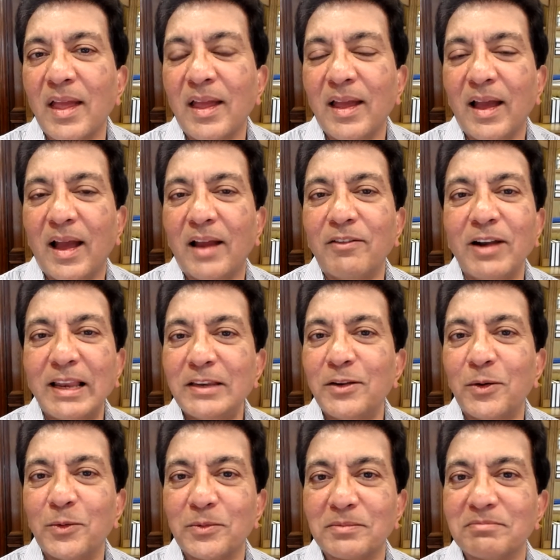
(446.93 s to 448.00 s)
I really
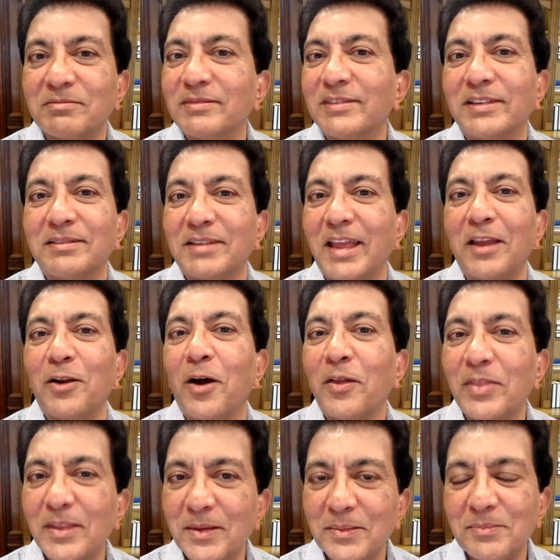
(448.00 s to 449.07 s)
don't get on
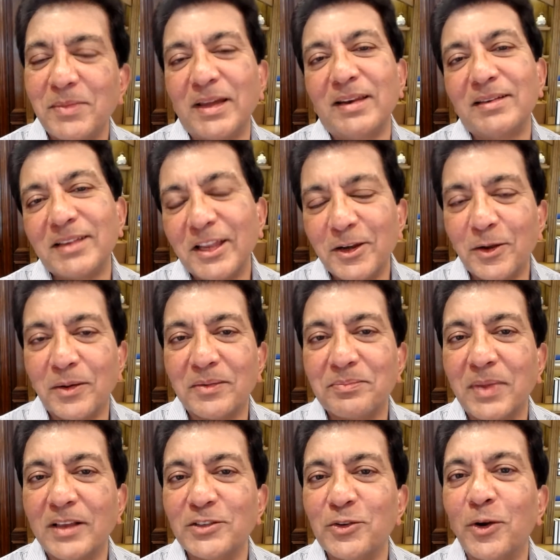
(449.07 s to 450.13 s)
them, but
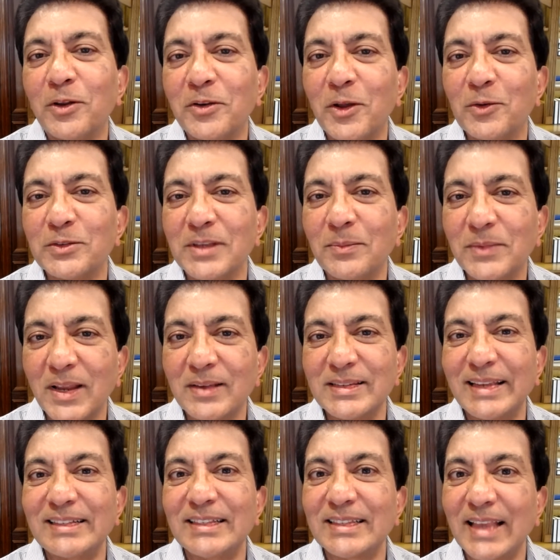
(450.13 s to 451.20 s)
as you all know, sometimes I
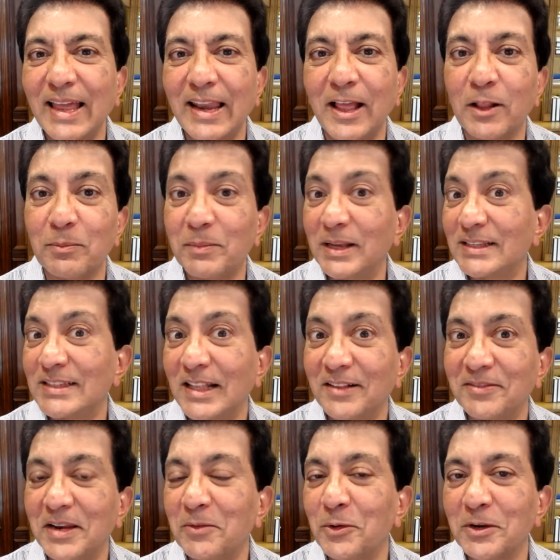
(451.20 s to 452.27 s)
just can't help myself,
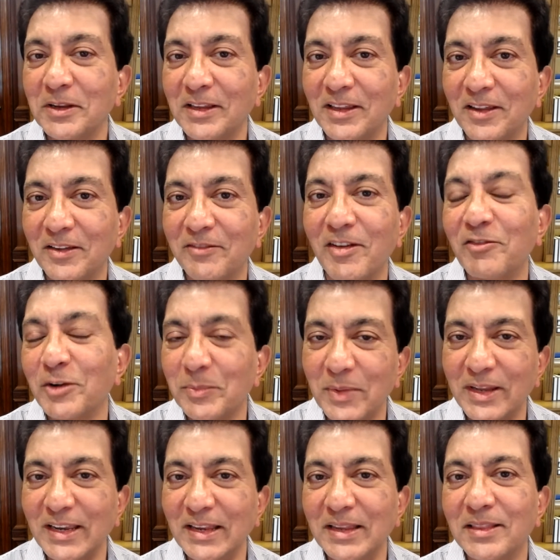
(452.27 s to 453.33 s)
and I want to give
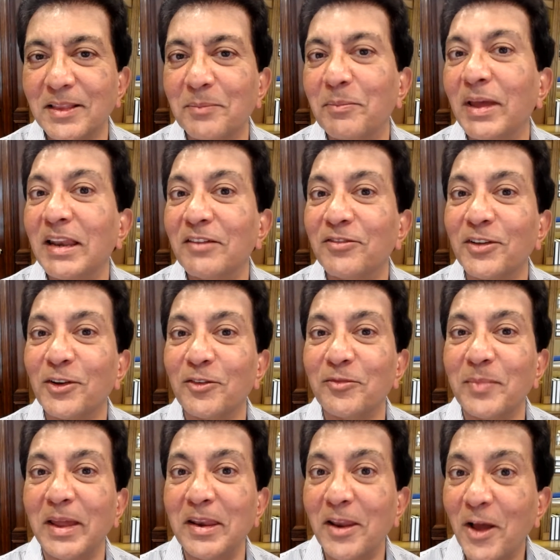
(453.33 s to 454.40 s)
everybody the benefit of my
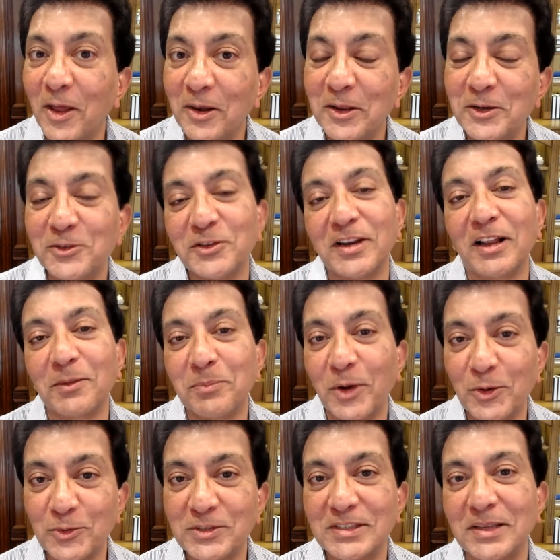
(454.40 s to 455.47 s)
knowledge, and I'll
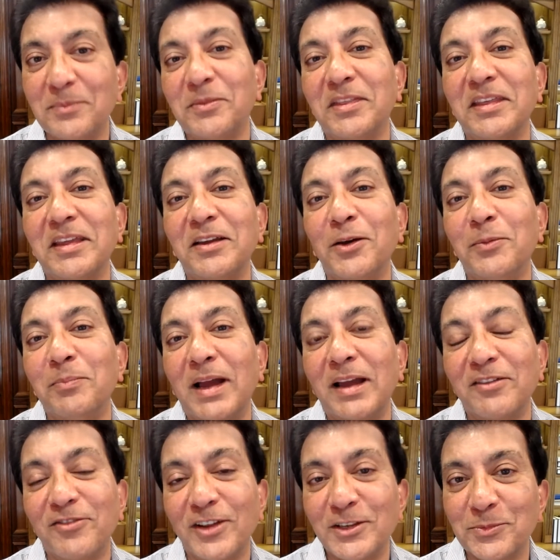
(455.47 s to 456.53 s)
post something on my
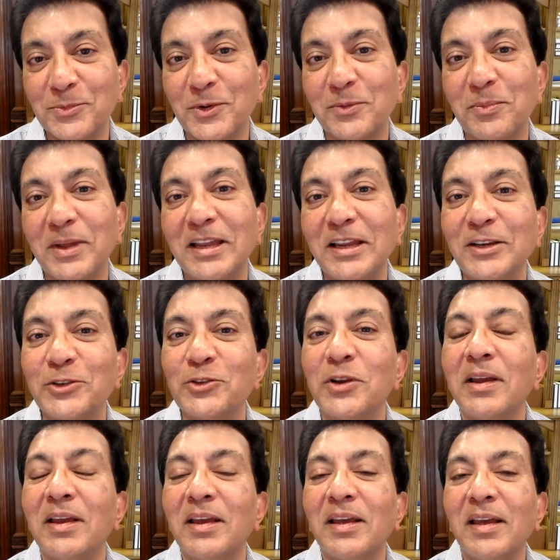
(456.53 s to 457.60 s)
Facebook page.
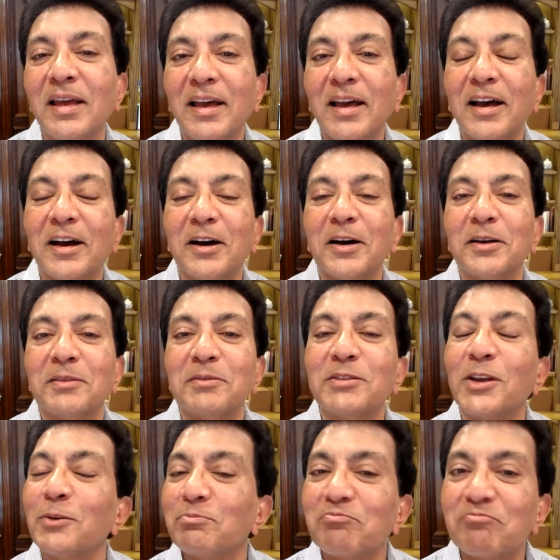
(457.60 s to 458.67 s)

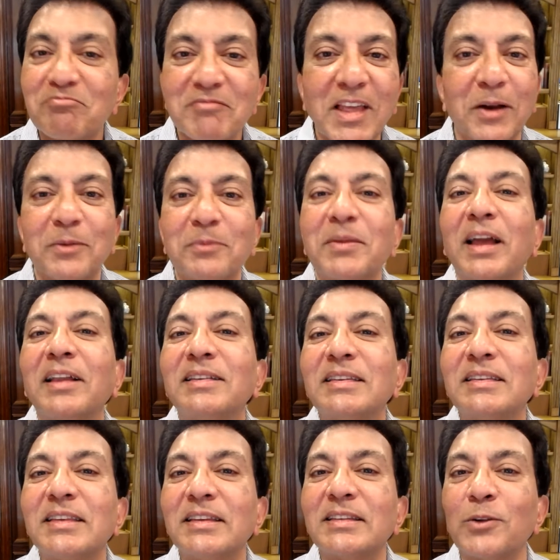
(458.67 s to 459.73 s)
So it's
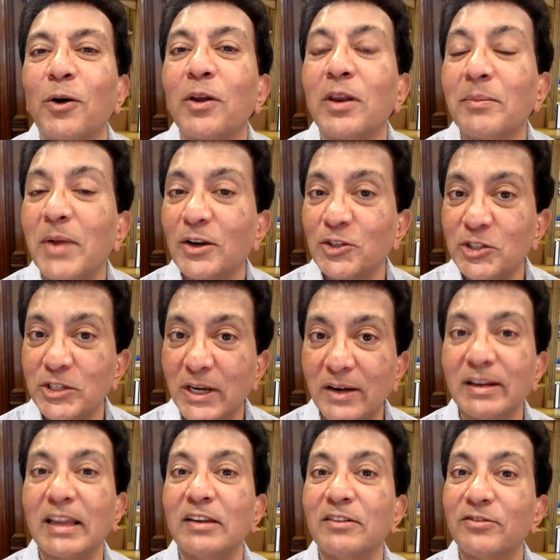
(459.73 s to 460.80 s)
just all about sharing
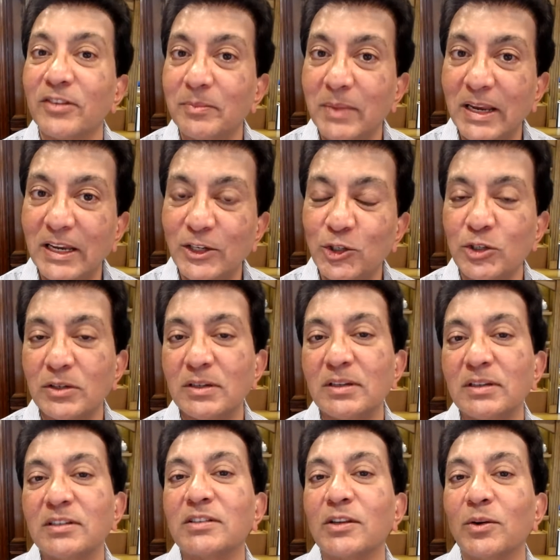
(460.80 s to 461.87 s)
information,
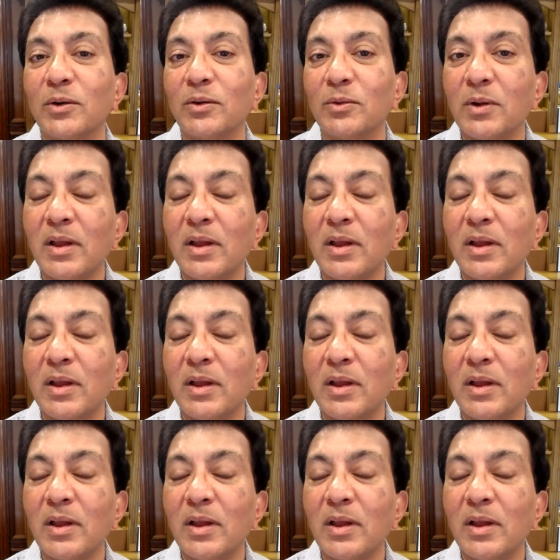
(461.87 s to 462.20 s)
so